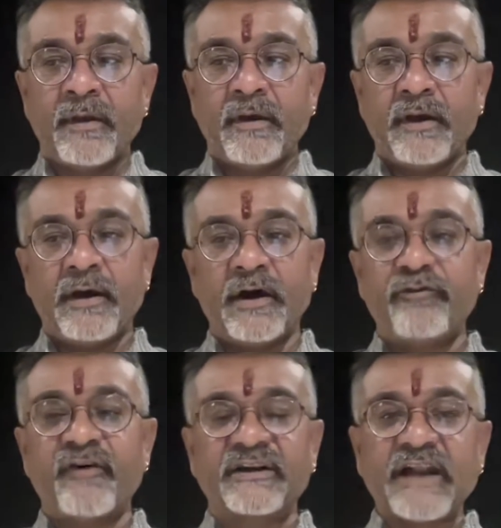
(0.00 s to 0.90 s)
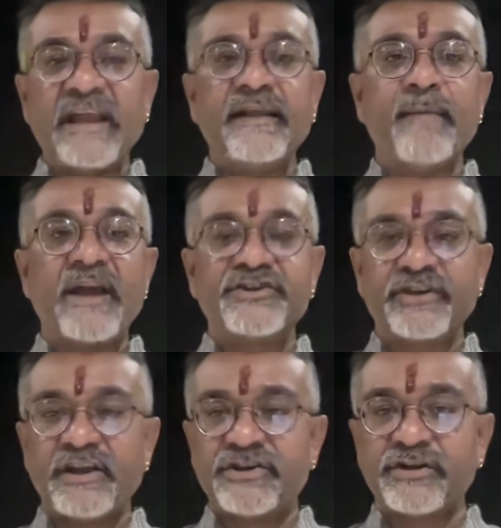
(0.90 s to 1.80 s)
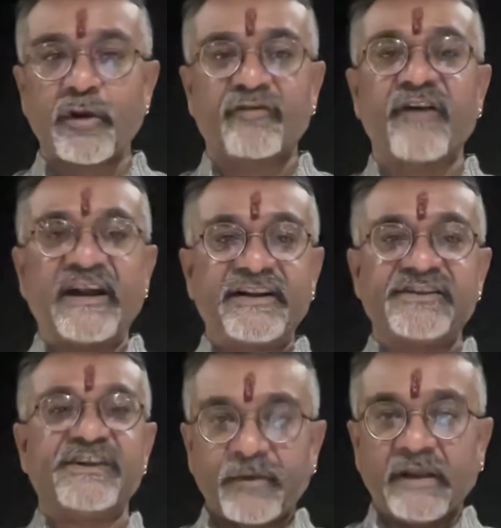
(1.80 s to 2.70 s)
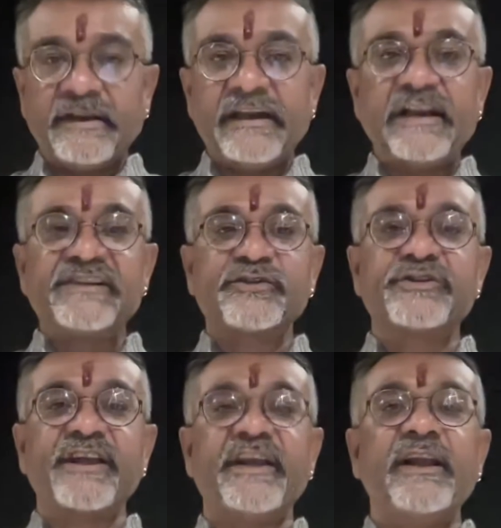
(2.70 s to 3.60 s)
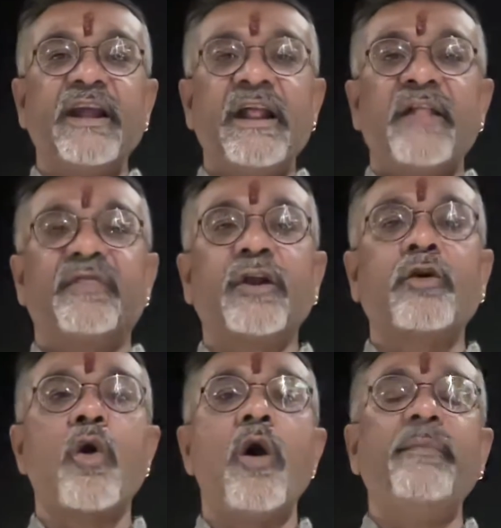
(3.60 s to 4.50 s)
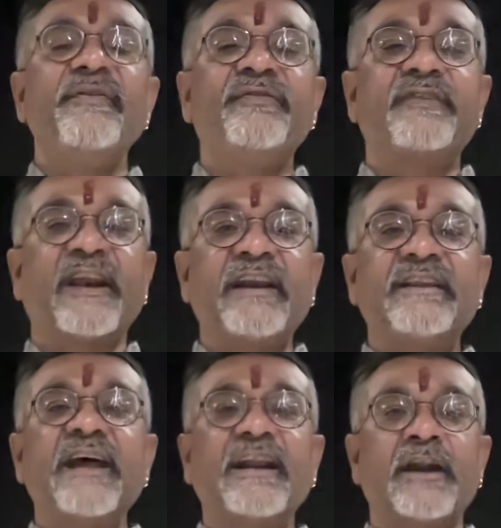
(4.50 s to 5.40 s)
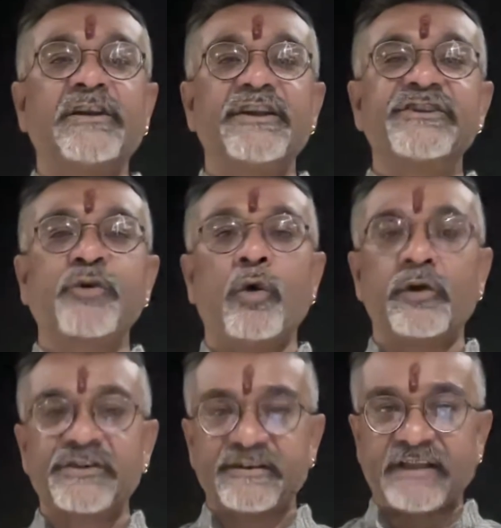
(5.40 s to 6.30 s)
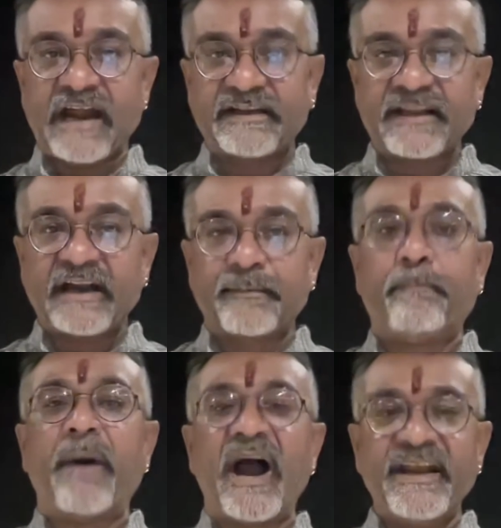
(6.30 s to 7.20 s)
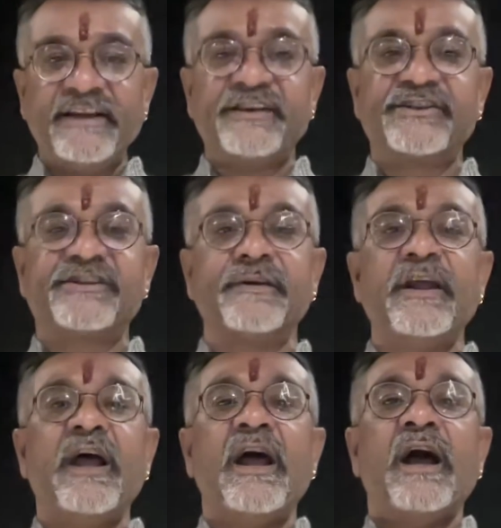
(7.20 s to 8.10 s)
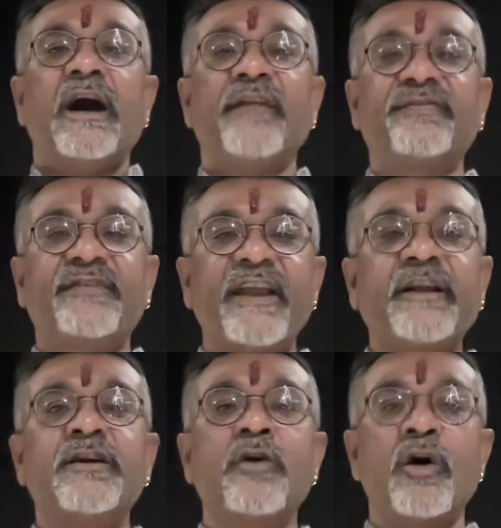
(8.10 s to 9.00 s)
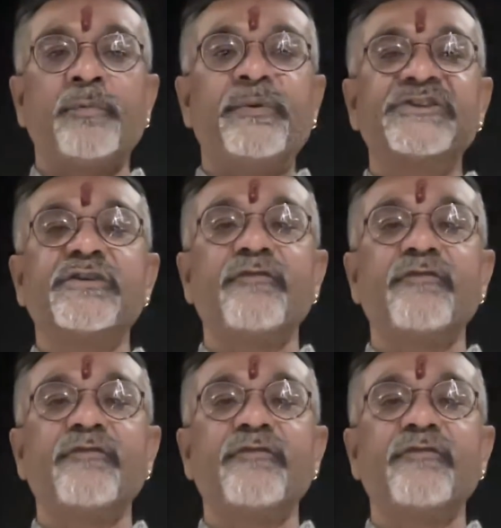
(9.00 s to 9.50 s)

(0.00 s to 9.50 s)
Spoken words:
a fertile imagination or fantasy. Needless to say, the common thread that underscores, that binds a thick corpus of